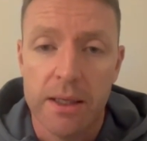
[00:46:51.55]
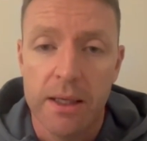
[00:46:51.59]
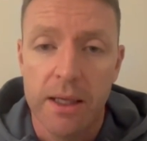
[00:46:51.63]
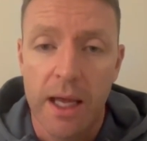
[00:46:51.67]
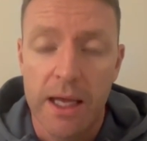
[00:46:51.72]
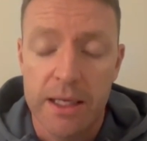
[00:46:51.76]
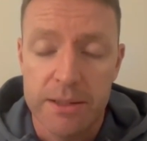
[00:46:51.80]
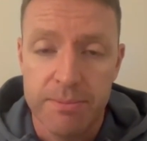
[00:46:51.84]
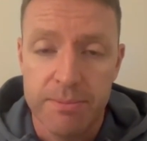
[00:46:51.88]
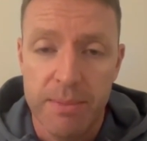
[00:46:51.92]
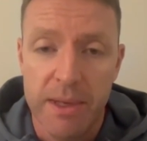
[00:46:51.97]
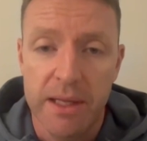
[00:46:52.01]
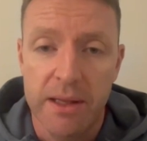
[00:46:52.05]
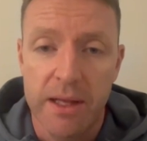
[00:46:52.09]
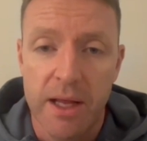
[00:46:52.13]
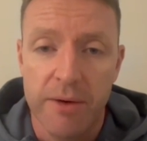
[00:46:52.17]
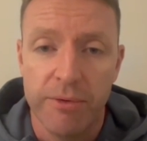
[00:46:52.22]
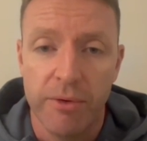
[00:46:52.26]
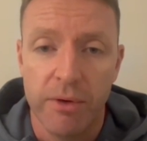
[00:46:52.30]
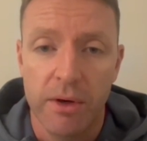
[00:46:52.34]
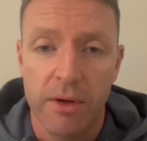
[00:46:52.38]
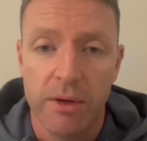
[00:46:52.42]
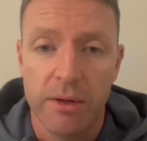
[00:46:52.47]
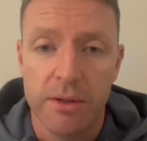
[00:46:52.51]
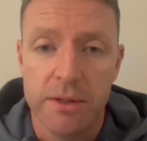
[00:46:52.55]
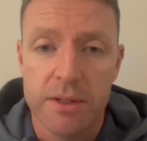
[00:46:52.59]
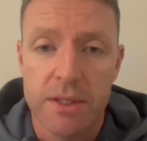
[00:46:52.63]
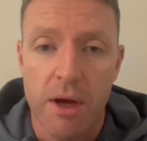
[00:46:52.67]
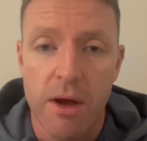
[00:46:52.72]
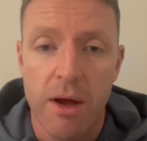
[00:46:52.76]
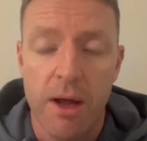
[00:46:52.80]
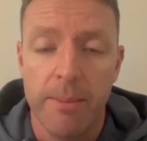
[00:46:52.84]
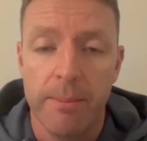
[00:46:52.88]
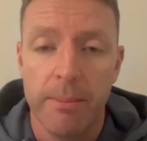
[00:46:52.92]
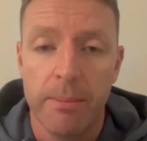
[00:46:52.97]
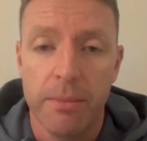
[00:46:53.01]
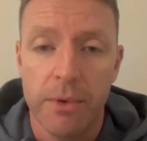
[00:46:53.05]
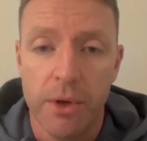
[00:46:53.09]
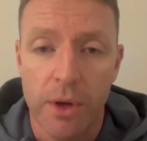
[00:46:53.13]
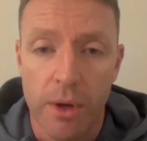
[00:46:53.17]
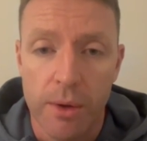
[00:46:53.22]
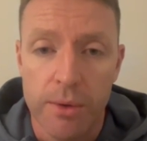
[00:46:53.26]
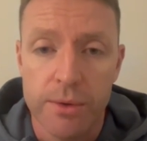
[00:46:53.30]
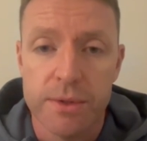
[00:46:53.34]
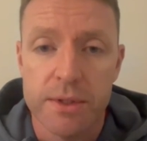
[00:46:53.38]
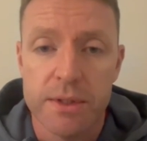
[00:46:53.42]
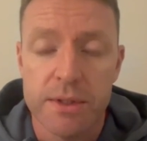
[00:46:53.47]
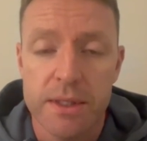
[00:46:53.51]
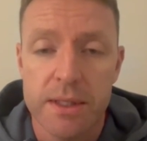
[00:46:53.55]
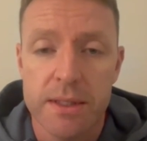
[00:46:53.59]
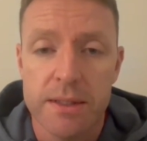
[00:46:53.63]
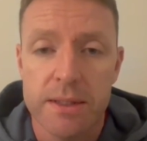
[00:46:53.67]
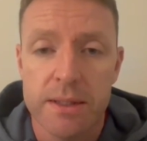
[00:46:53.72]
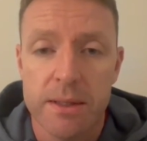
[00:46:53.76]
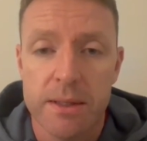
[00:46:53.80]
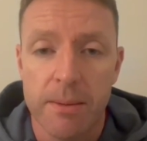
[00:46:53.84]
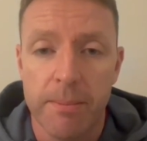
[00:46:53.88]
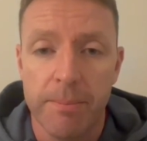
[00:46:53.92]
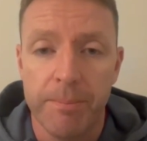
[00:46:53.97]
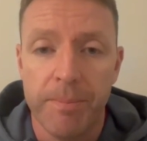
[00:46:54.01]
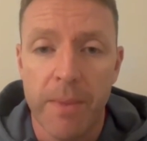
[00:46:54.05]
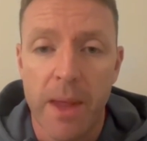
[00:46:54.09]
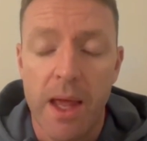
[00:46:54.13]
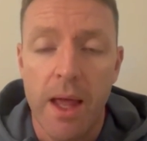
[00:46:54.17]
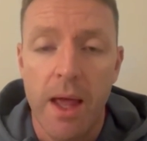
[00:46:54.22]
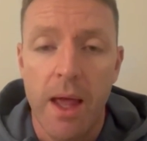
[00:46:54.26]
has been there for a long time, knows the system,